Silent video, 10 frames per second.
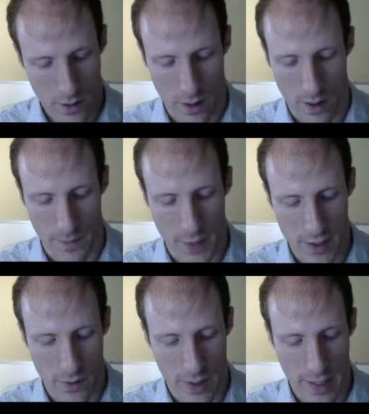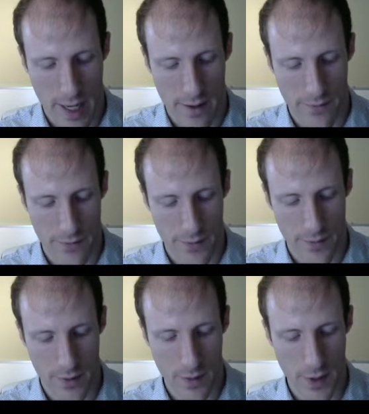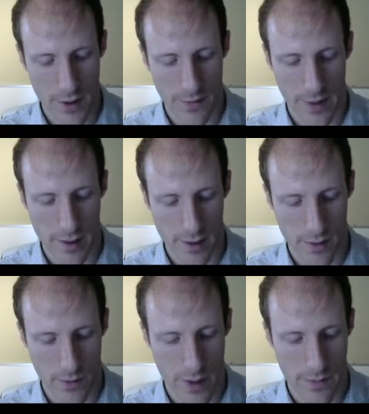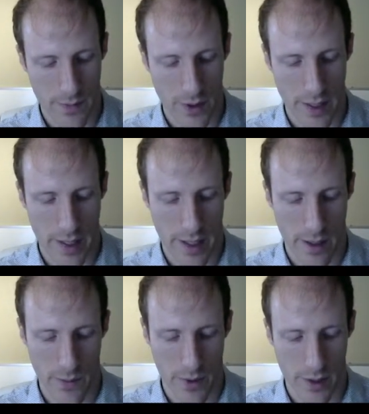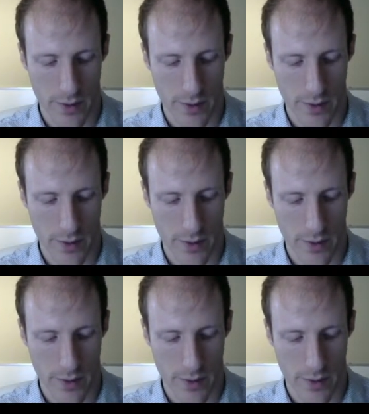And so we're going to have a bunch of lists, one per airport.